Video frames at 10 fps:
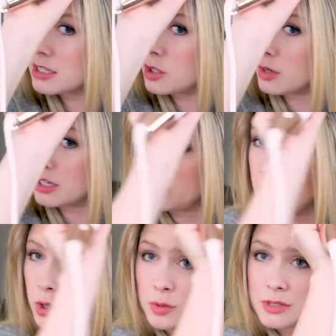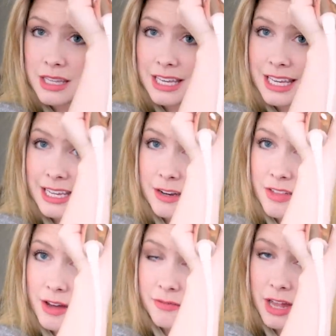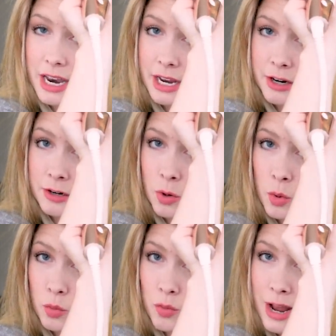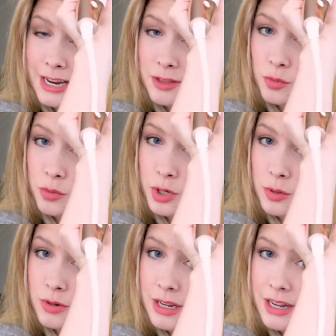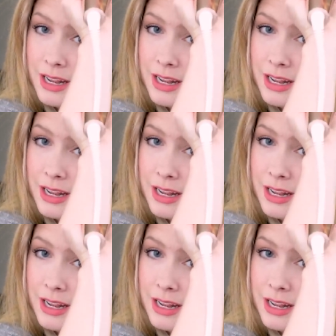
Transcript: You can use the heat of that flat iron right at the root